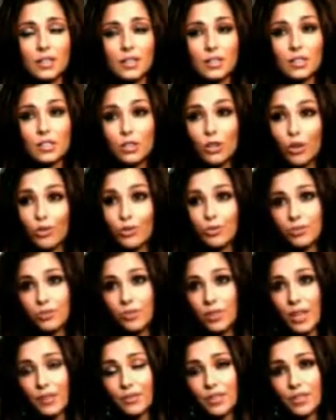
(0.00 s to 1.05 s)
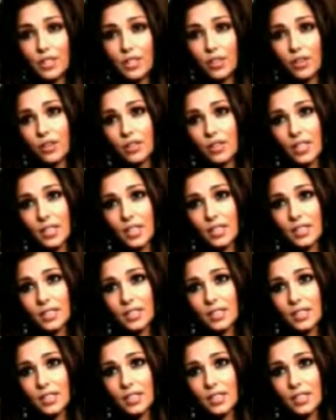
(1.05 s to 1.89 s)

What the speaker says: love everything on there.